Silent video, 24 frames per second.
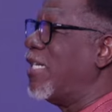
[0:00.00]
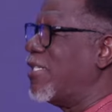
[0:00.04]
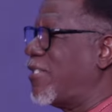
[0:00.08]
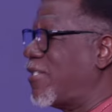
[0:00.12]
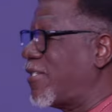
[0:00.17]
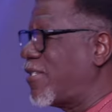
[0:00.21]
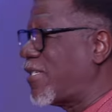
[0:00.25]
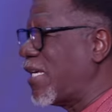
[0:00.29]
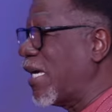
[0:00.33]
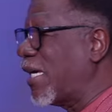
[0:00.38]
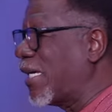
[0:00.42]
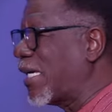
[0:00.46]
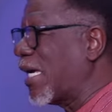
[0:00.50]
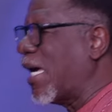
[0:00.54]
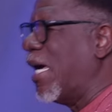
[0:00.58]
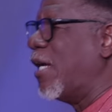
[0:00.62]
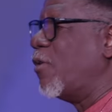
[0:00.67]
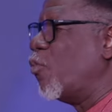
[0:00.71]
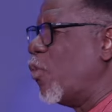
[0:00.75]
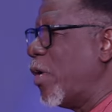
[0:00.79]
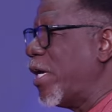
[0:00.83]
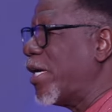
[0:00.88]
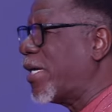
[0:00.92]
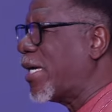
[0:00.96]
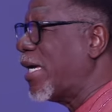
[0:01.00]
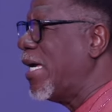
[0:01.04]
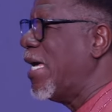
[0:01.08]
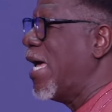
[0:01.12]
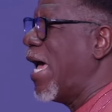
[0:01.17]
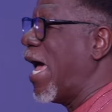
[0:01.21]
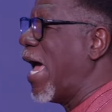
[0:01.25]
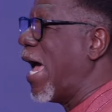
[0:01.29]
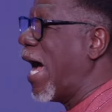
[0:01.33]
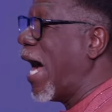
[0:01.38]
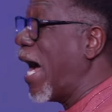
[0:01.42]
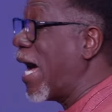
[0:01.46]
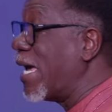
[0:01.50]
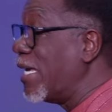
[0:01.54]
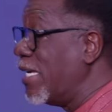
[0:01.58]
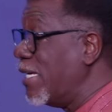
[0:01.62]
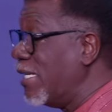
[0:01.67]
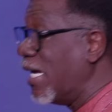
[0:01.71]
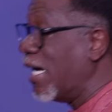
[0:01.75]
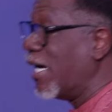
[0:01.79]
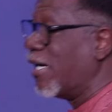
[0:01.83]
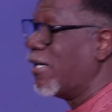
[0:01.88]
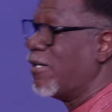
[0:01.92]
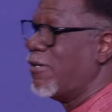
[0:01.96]
is sick and weak, a
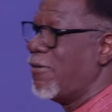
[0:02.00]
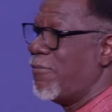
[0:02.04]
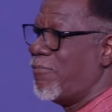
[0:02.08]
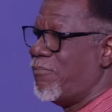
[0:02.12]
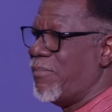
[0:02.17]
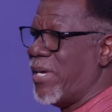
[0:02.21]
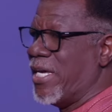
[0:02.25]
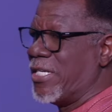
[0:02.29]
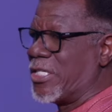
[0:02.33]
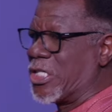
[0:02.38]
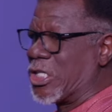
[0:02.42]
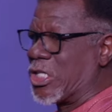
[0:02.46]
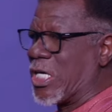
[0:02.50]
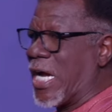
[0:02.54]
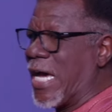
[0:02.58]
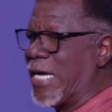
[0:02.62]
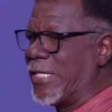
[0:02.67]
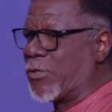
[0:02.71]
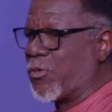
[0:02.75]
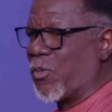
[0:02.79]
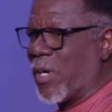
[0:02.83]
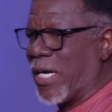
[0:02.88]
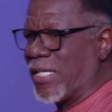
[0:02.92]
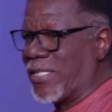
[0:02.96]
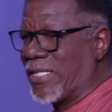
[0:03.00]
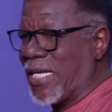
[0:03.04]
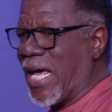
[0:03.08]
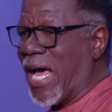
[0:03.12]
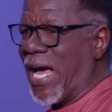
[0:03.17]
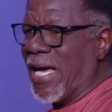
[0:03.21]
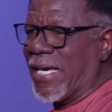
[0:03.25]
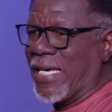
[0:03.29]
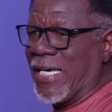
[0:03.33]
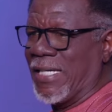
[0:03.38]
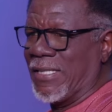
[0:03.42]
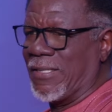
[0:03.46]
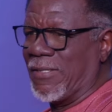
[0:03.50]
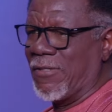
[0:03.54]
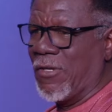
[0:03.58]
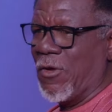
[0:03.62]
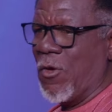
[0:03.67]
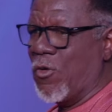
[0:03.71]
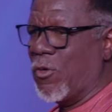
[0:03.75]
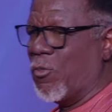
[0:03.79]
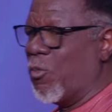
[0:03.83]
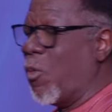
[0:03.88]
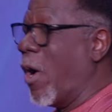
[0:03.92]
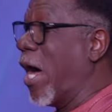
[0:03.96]
hyena may try to attack it.
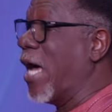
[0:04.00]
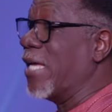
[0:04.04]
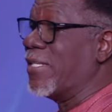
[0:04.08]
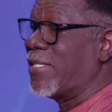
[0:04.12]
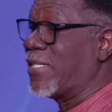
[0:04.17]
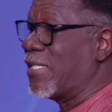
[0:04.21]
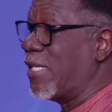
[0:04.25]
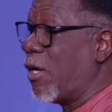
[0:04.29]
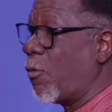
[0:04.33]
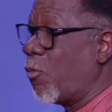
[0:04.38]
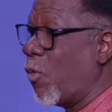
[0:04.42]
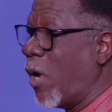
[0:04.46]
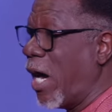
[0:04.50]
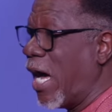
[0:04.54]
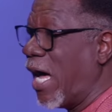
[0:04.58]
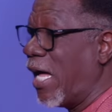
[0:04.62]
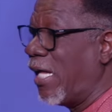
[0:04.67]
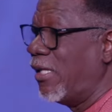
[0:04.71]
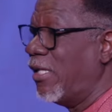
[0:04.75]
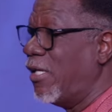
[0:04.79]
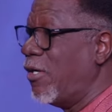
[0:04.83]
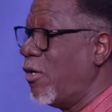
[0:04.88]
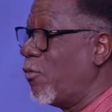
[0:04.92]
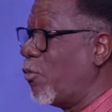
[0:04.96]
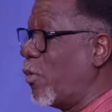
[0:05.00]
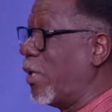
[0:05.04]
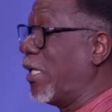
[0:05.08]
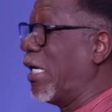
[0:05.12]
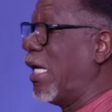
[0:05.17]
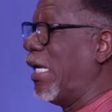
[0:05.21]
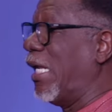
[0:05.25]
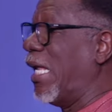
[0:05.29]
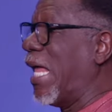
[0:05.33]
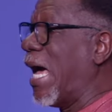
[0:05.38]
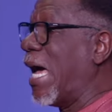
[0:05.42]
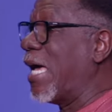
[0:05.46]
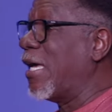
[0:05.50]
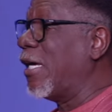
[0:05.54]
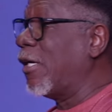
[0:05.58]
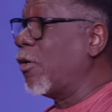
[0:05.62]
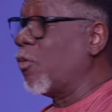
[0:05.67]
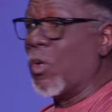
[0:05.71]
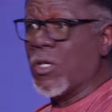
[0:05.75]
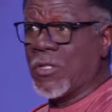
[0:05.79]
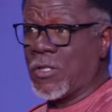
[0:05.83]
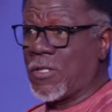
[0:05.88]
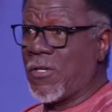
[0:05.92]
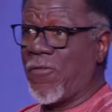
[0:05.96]
Once in a while, when a
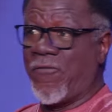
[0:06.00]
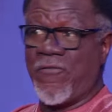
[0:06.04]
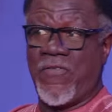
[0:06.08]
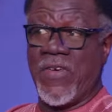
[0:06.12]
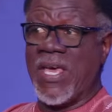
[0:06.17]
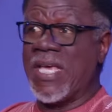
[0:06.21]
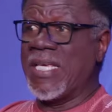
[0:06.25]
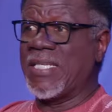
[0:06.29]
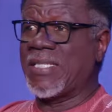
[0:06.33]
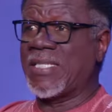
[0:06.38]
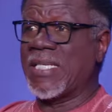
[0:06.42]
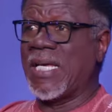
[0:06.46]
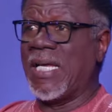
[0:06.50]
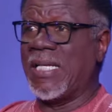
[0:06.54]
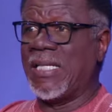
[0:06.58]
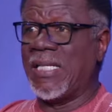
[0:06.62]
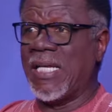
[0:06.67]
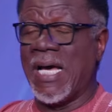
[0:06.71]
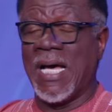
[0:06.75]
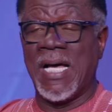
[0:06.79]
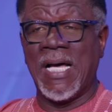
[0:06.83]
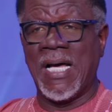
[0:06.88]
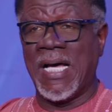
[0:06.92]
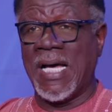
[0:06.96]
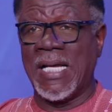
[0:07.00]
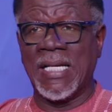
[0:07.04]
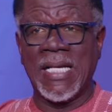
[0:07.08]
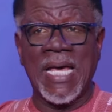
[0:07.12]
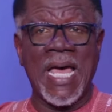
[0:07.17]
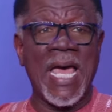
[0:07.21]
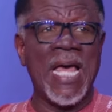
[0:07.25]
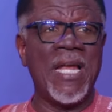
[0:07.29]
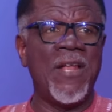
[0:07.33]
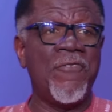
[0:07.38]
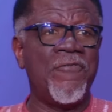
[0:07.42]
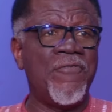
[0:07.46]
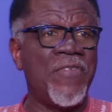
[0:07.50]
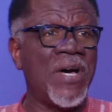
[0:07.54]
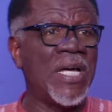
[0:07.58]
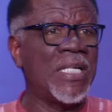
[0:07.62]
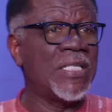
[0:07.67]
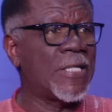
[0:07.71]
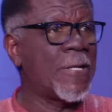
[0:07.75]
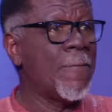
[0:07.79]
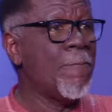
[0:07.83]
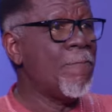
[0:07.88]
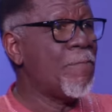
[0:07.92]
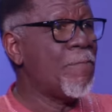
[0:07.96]
lion wants to face an elephant